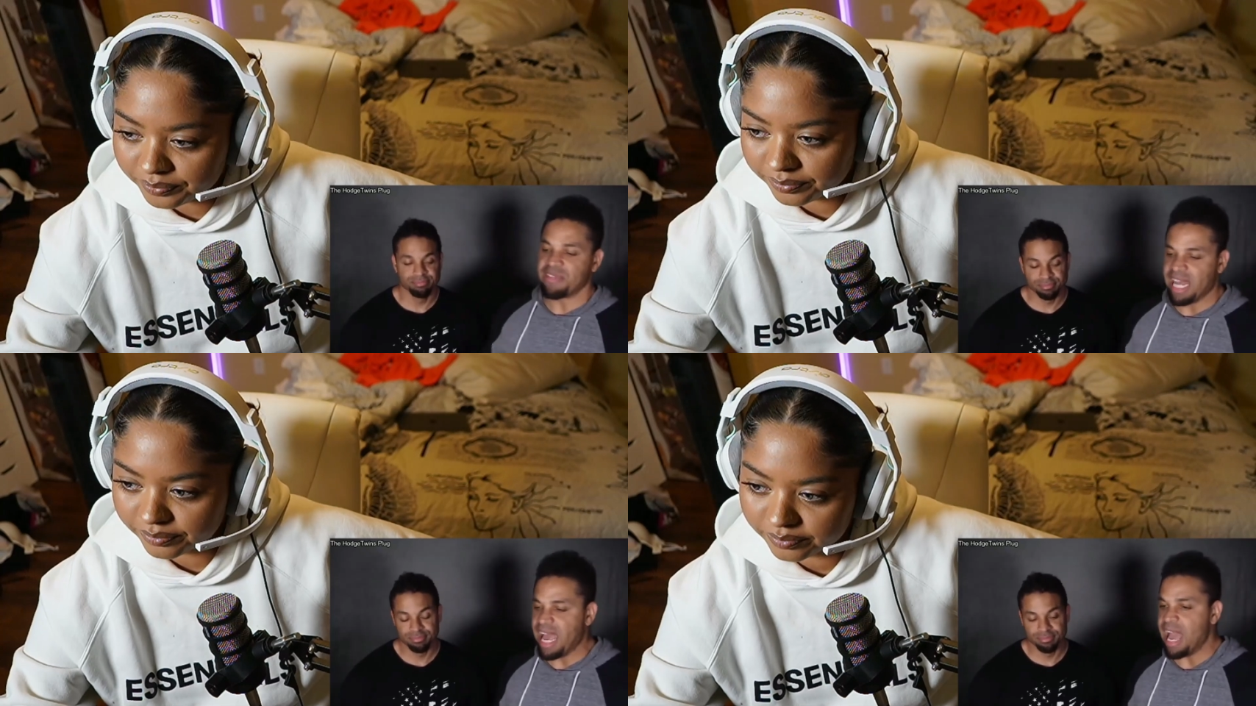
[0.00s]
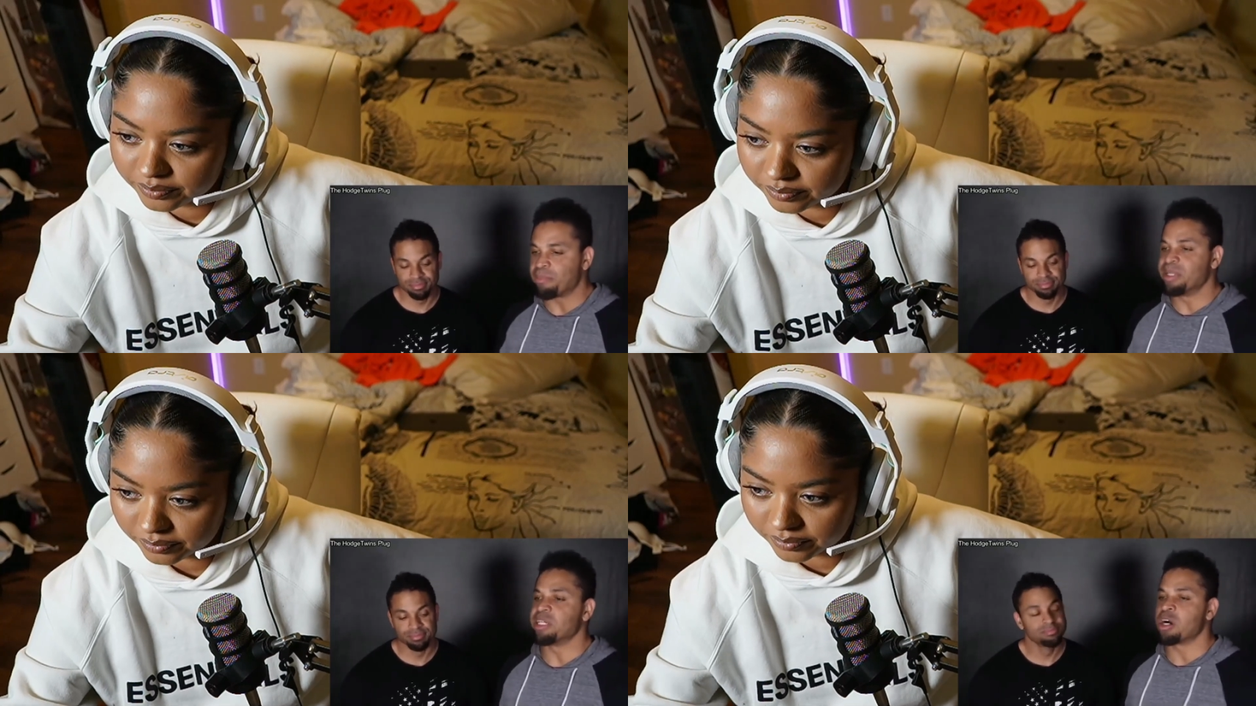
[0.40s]
Speaker 1: after that
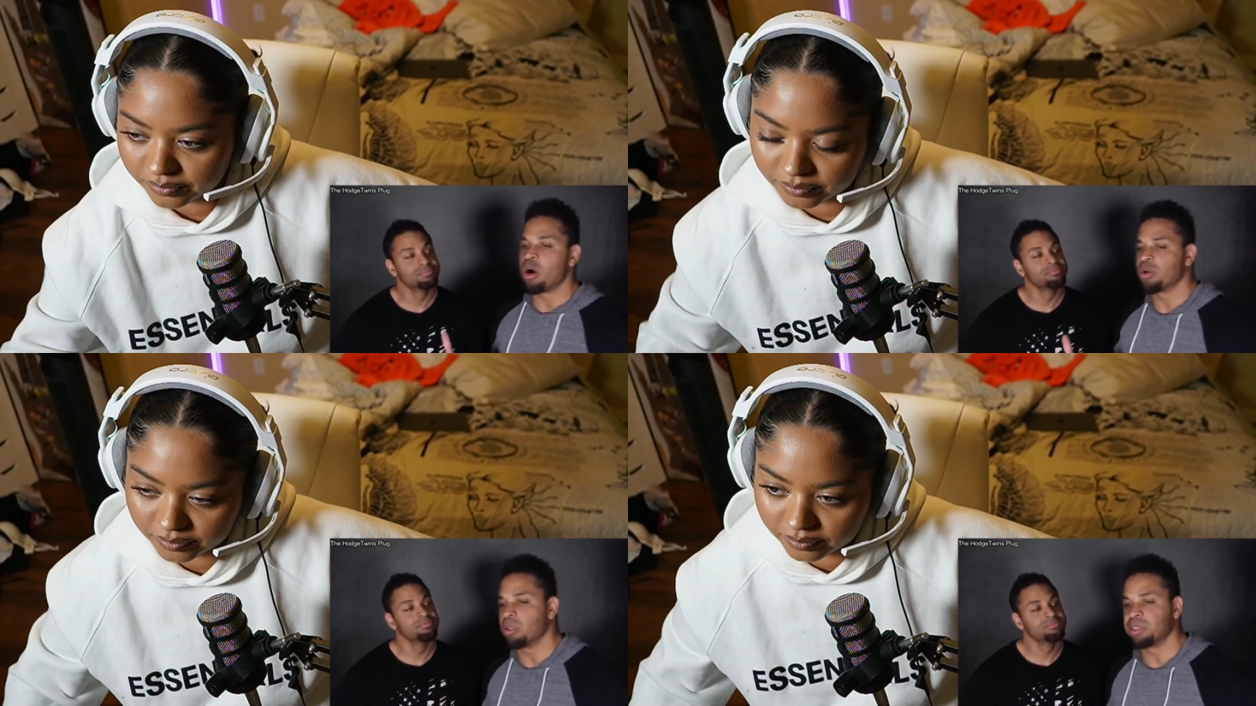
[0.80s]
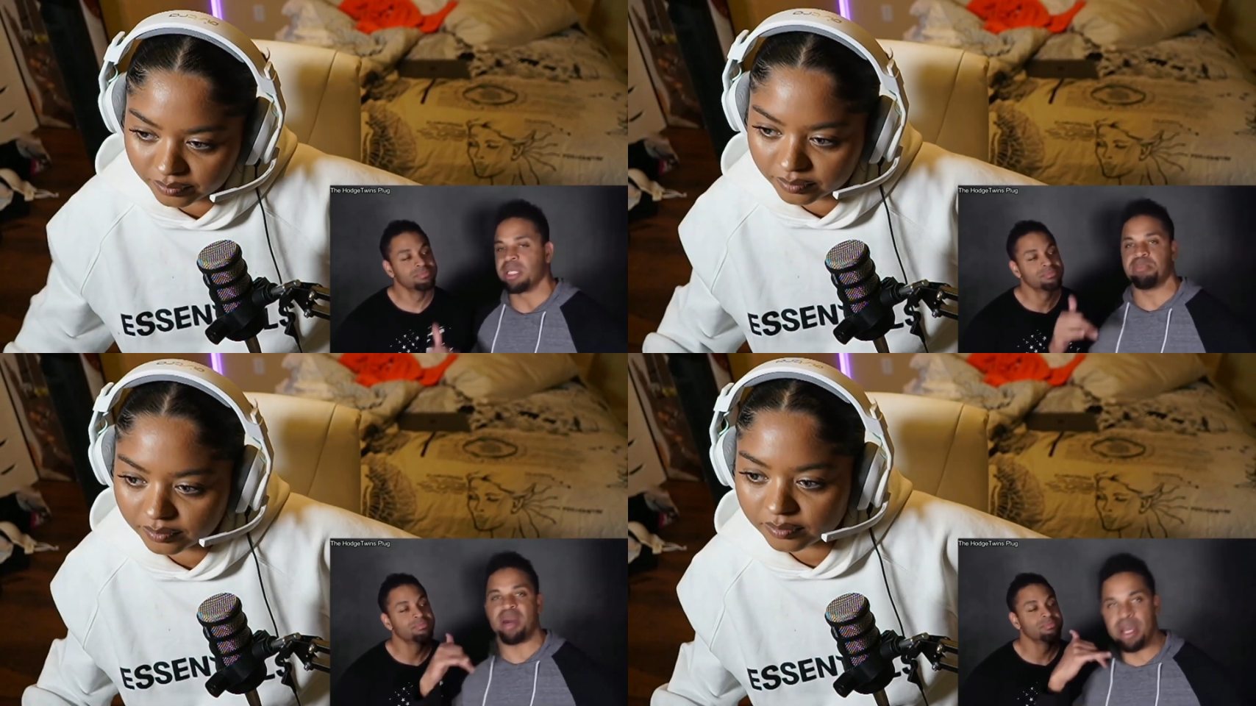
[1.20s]
happened, he called up and
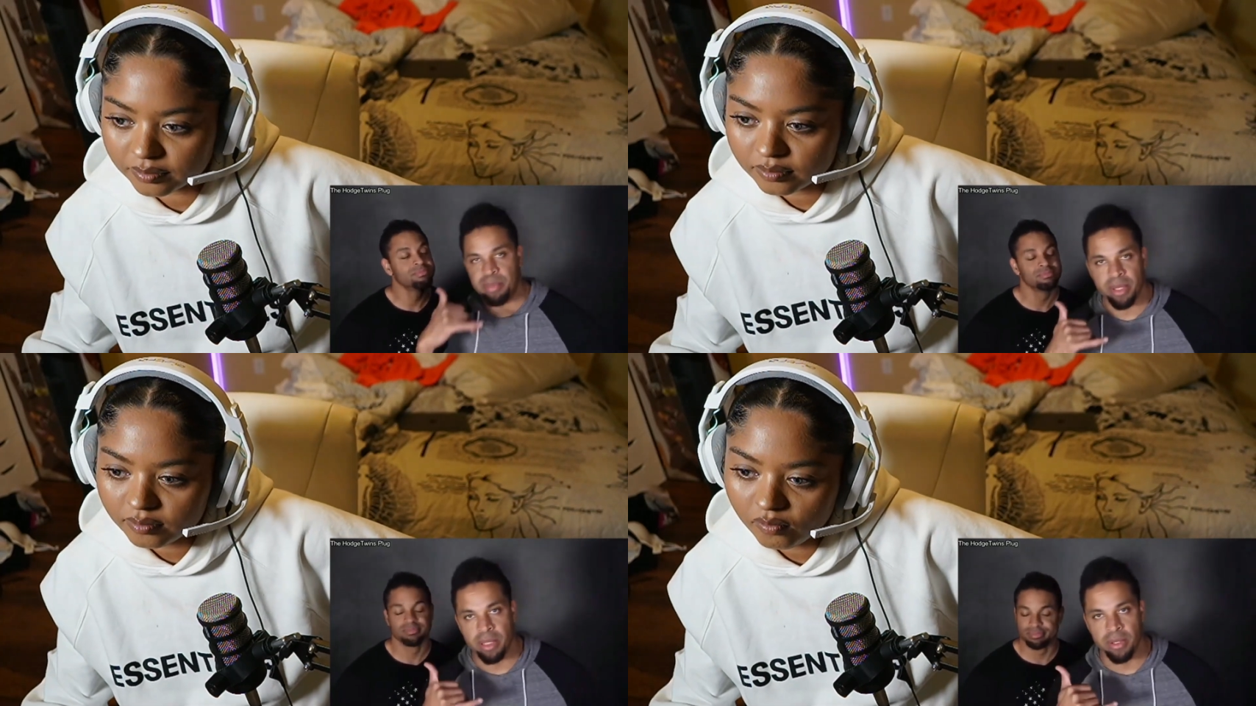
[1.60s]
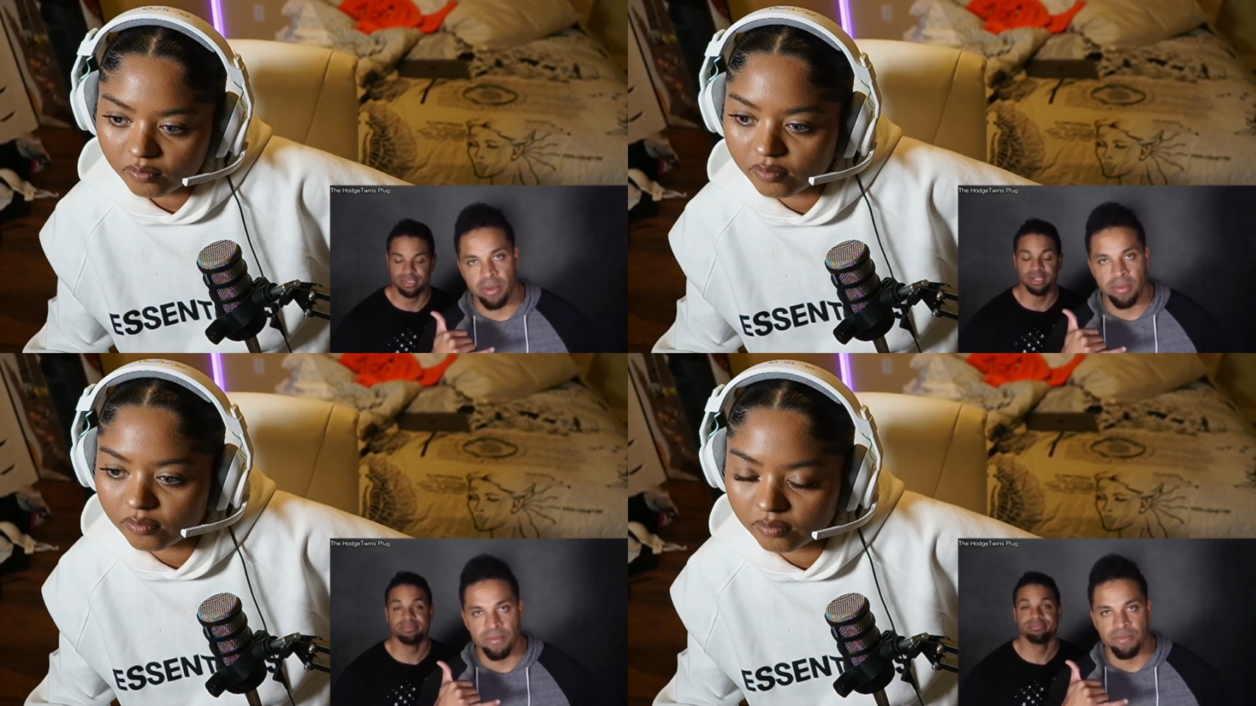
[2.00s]
said, "Baby,
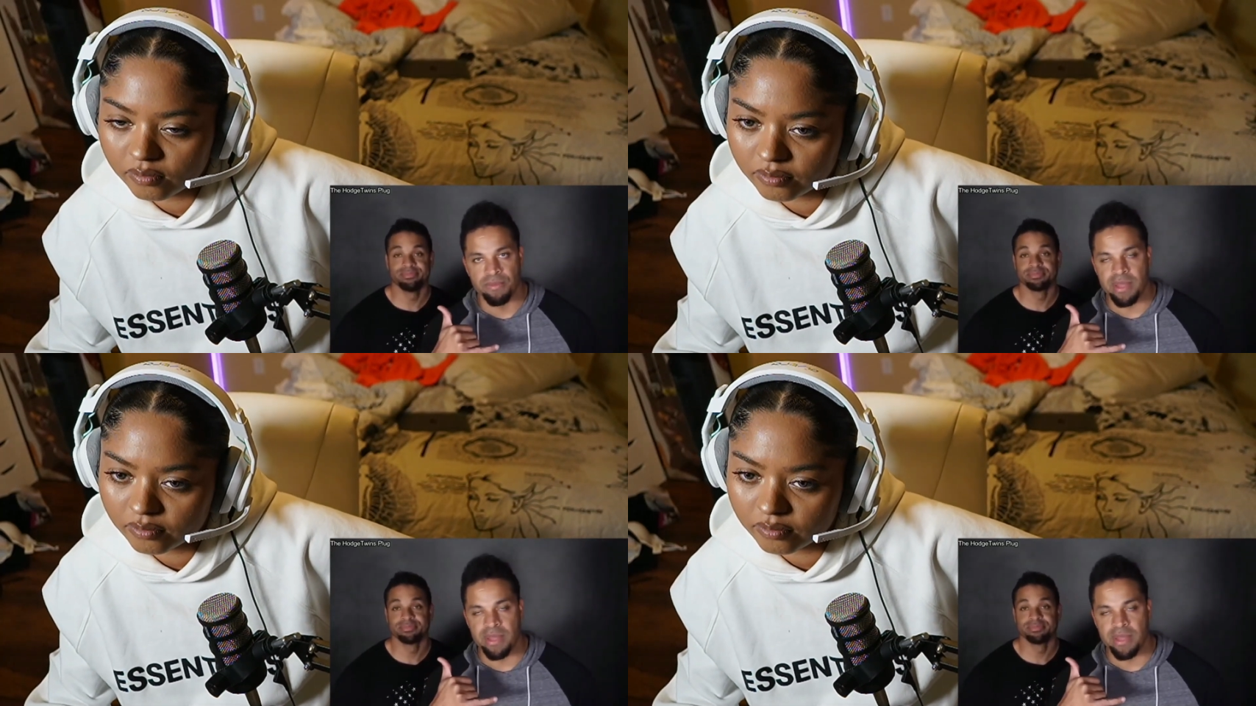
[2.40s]
yep.